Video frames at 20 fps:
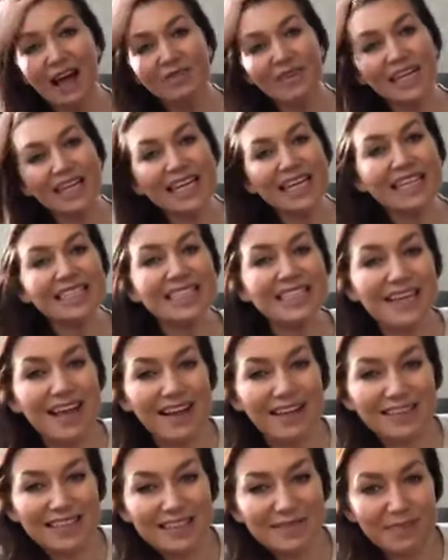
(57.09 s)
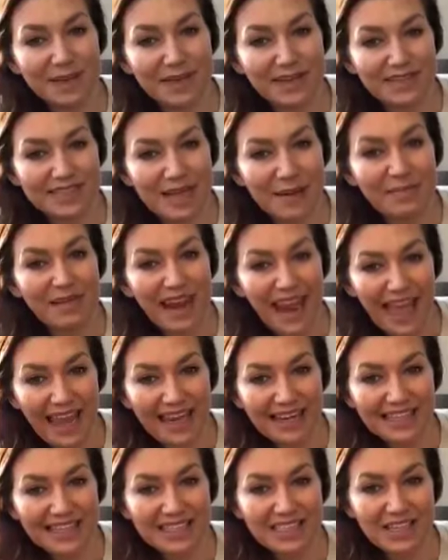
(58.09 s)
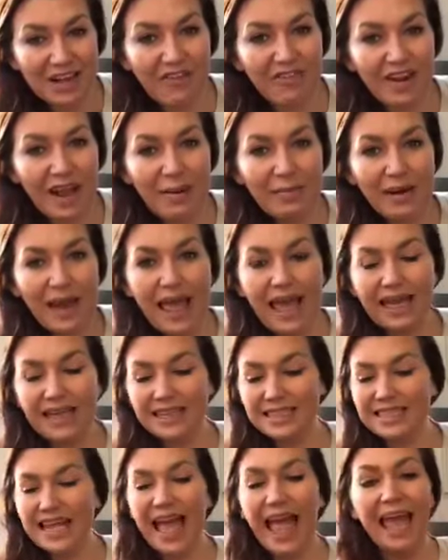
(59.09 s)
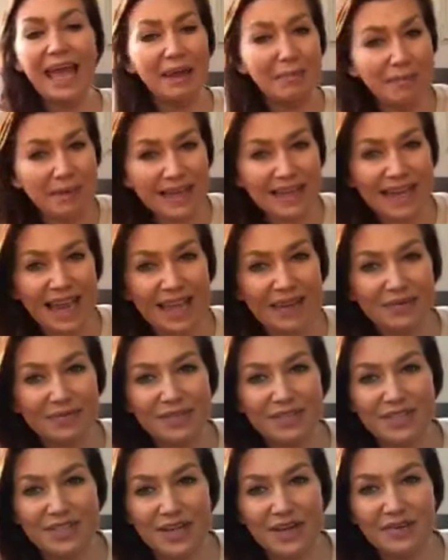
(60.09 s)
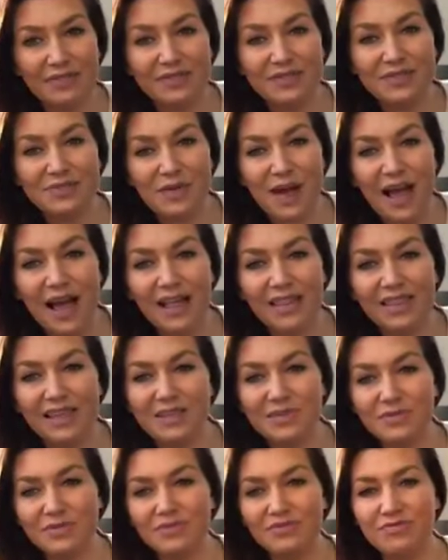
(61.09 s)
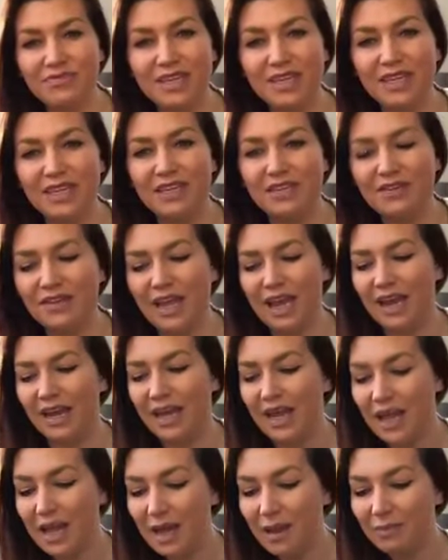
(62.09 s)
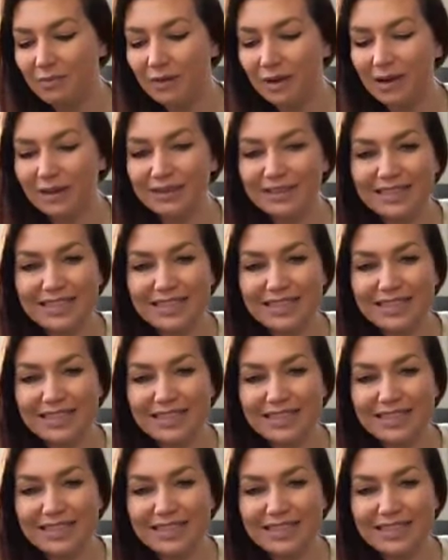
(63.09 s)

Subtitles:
I'm going to get started because I'm late. Sorry I'm late. I hate being late for stuff as well. That's what's really annoying. But